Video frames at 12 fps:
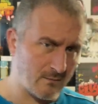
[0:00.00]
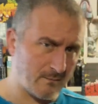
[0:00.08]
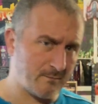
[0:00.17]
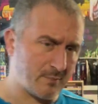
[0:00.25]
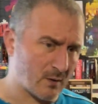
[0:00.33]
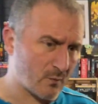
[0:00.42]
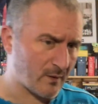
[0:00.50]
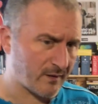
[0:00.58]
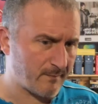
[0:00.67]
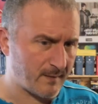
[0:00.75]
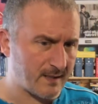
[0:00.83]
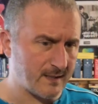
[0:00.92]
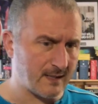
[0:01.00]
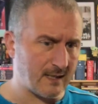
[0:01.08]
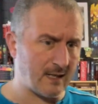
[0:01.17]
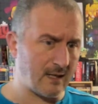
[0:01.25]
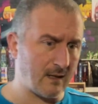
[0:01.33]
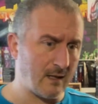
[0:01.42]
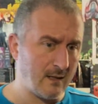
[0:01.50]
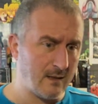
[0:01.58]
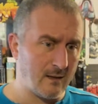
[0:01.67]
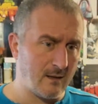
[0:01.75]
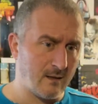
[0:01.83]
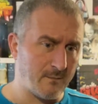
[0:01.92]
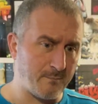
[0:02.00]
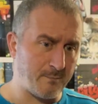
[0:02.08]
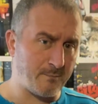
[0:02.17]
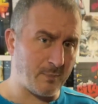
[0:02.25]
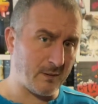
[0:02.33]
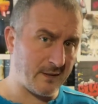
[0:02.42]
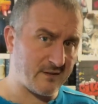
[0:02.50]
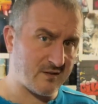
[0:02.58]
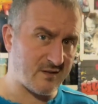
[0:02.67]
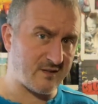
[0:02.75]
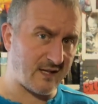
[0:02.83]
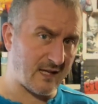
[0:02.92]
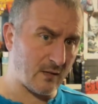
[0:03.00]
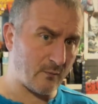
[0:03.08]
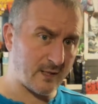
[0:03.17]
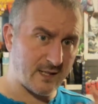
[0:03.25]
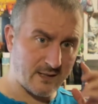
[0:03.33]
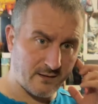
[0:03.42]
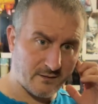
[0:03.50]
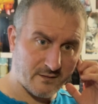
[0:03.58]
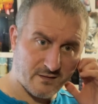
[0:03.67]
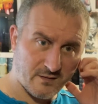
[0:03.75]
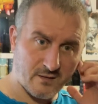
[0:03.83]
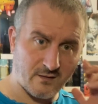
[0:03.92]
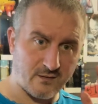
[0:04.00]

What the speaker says: Bear with me. But let's just say Halloween Kills